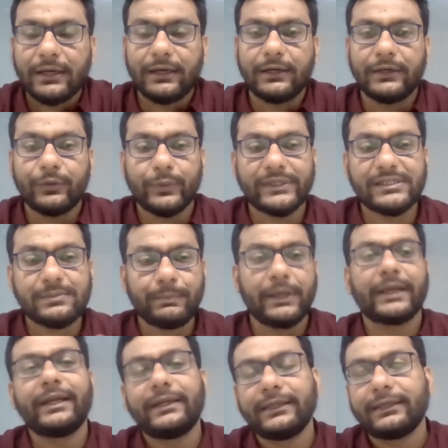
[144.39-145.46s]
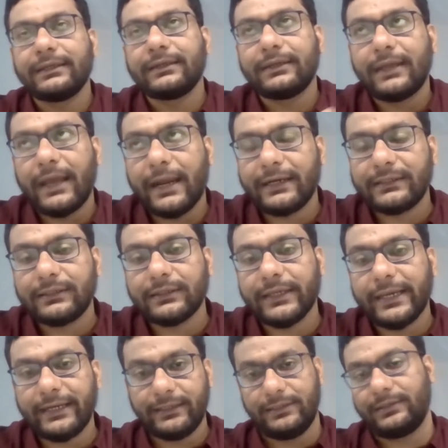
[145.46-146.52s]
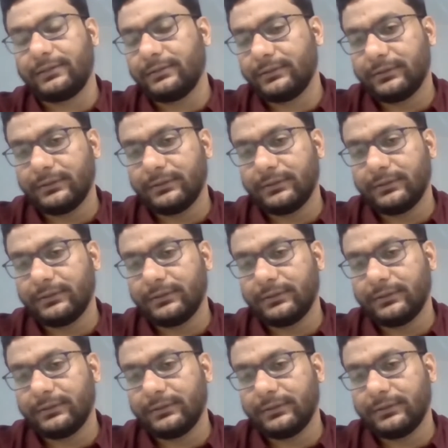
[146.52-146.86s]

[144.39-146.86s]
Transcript: You can just plug it in at the gate